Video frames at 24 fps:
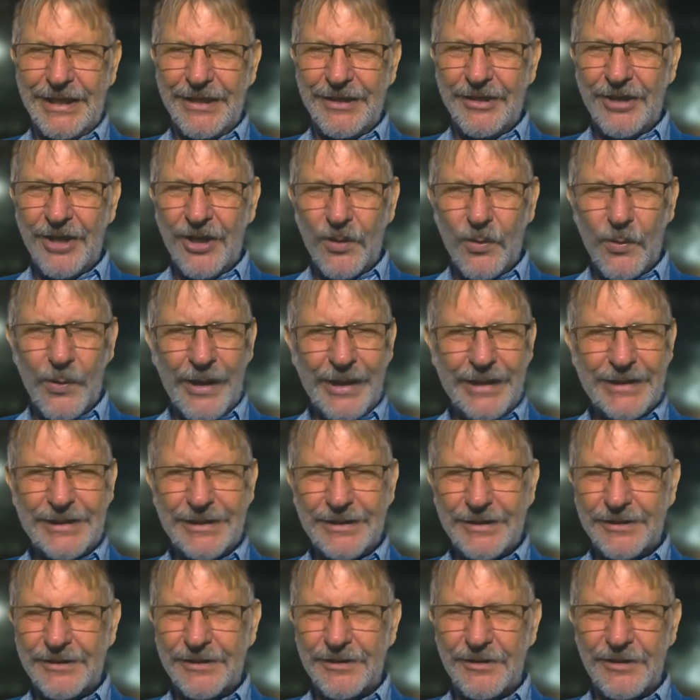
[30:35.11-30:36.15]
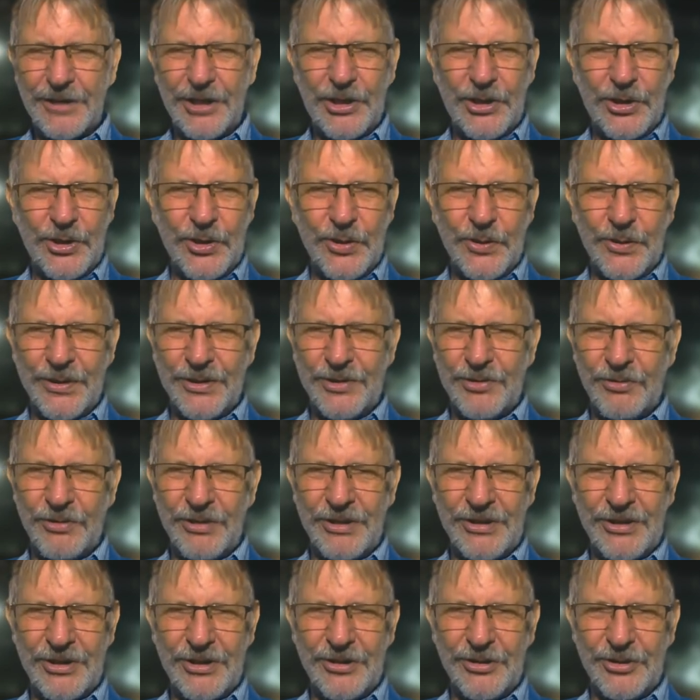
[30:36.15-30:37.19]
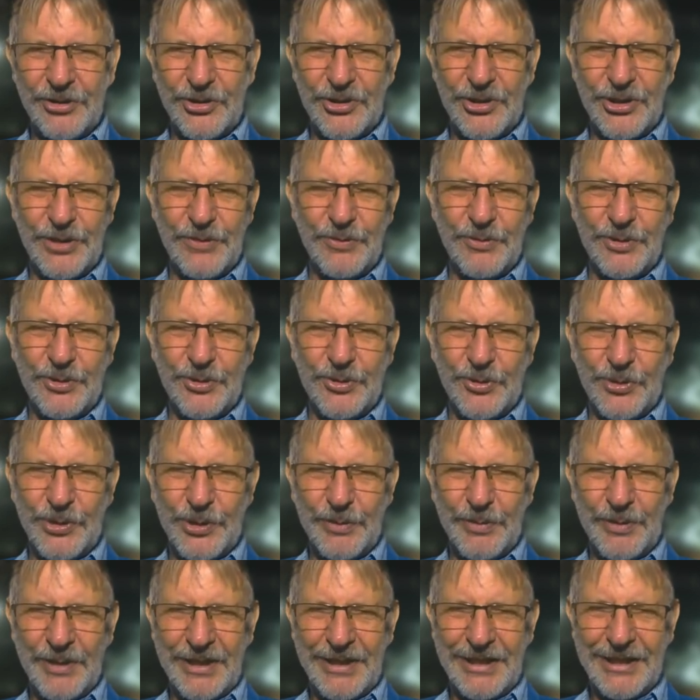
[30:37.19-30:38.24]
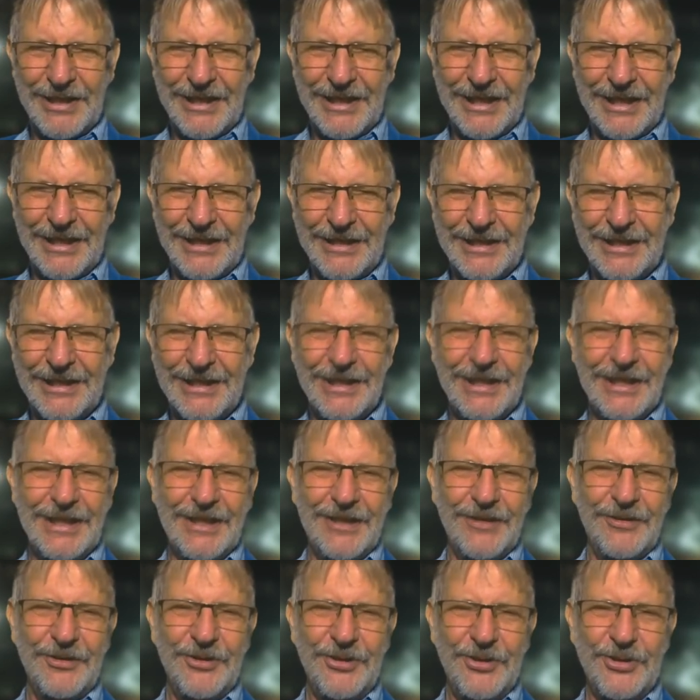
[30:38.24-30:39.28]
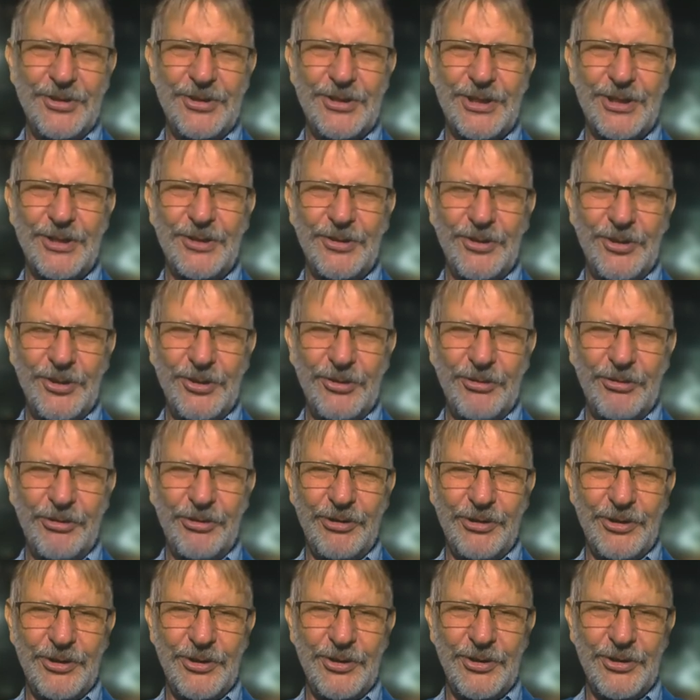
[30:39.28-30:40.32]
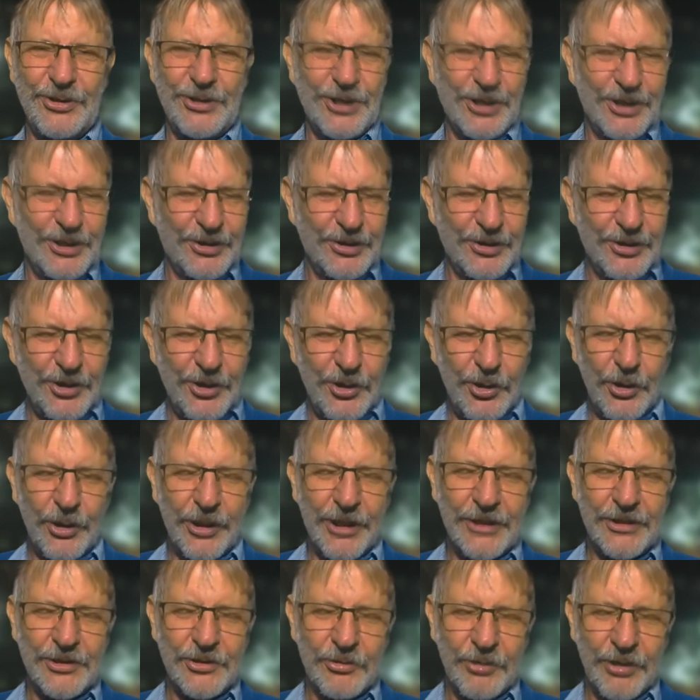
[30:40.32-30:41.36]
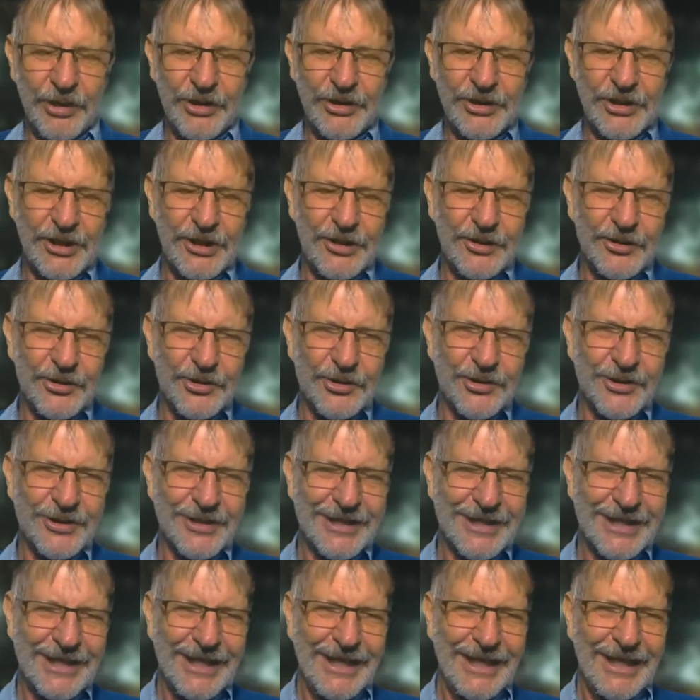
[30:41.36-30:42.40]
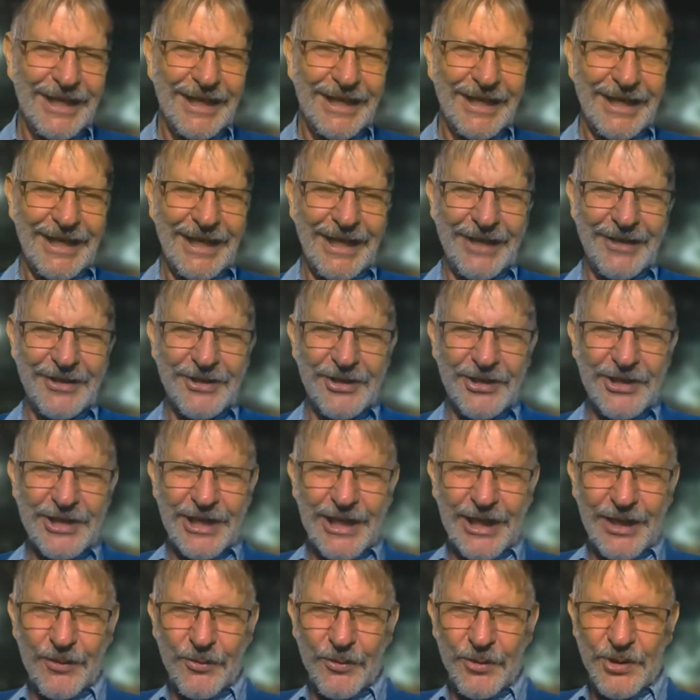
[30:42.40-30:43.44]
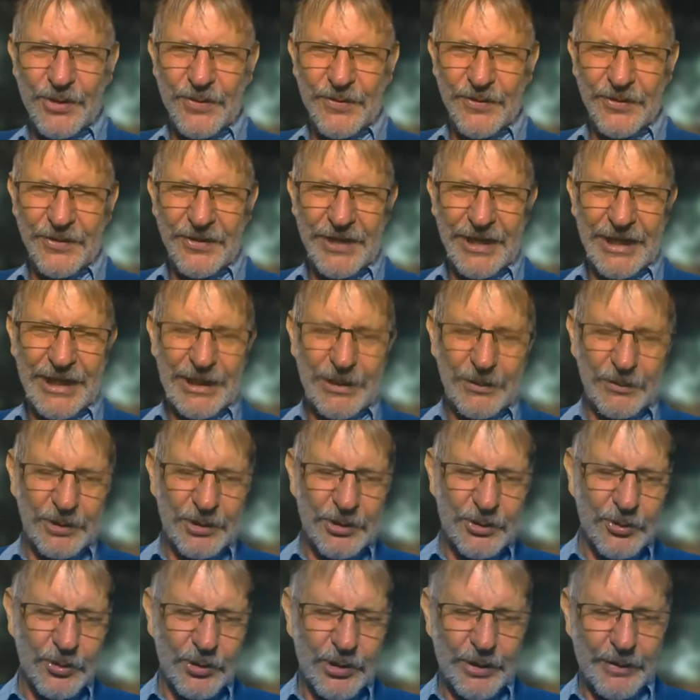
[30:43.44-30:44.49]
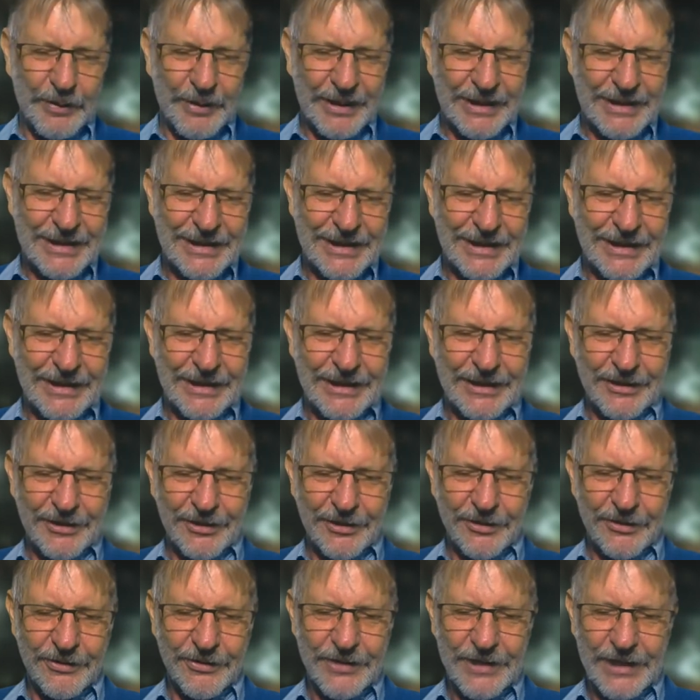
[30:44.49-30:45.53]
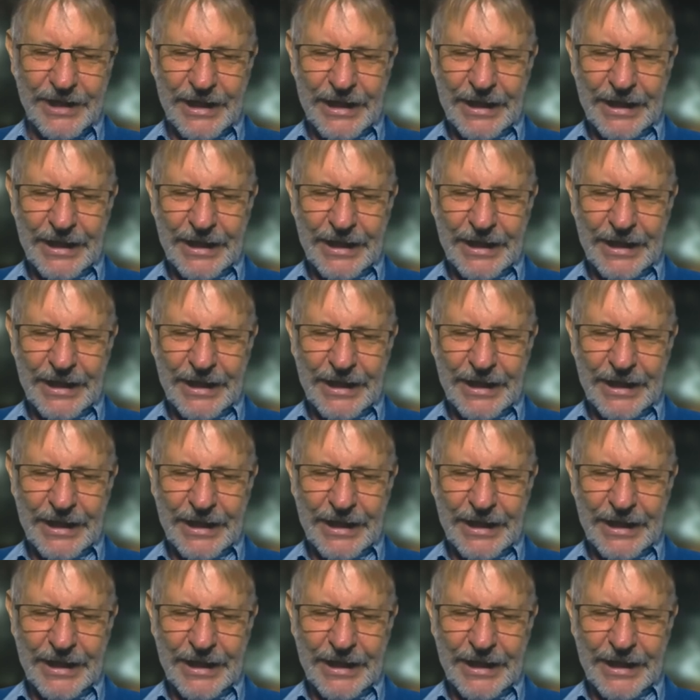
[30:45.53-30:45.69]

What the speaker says: Don't wait until a New Year's resolution, and we'll talk about it later. New Year's resolutions, they're just like wishful thinking. We'll talk about setting goals.